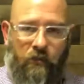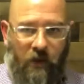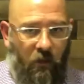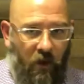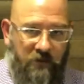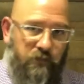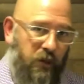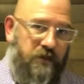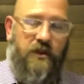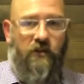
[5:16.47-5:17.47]
My wife's
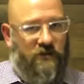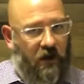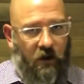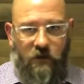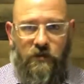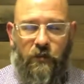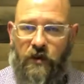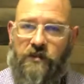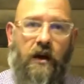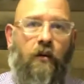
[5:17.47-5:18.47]
bookshelf has got hundreds of
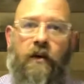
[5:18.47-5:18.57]
books on it.